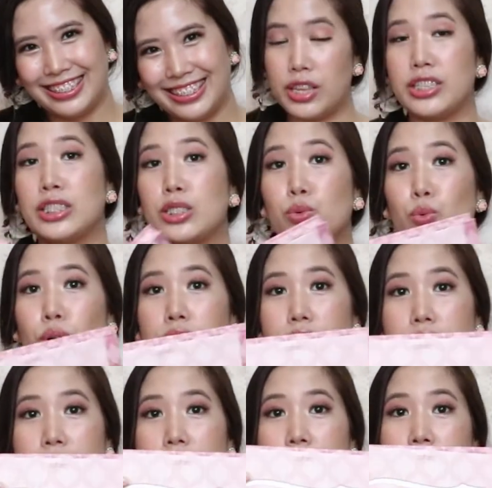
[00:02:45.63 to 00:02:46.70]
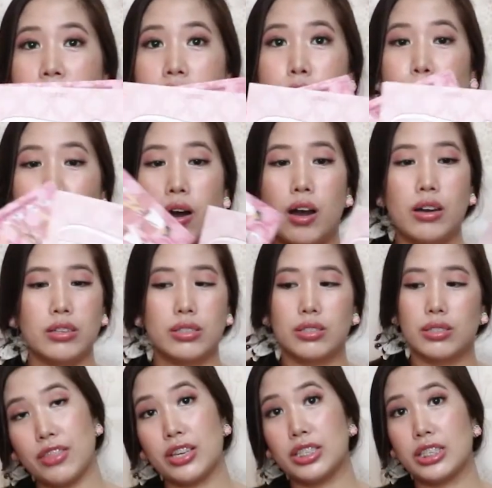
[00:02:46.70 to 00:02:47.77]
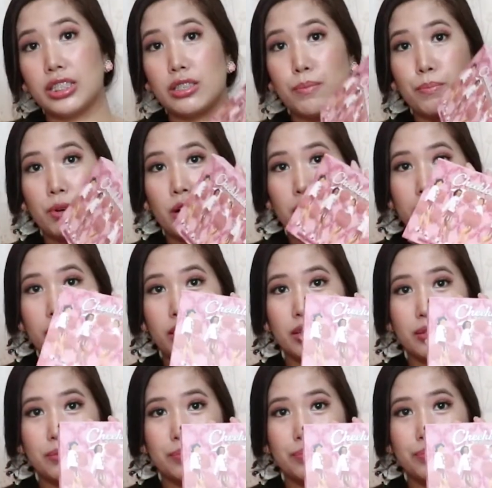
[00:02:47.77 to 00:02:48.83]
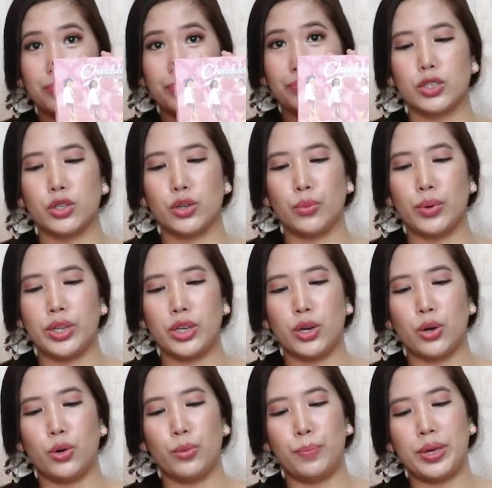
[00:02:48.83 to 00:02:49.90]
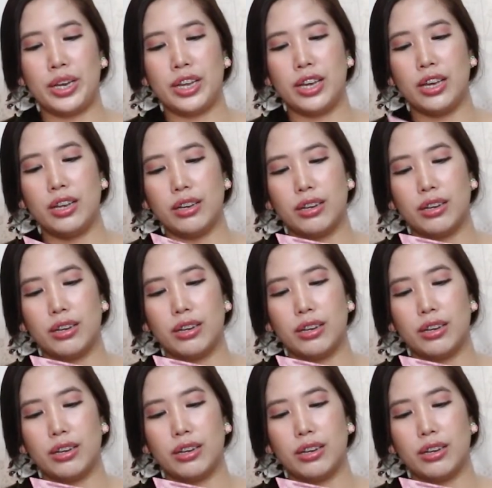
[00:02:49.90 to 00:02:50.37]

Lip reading: This is what's inside the box. And this is the product. So when you open it,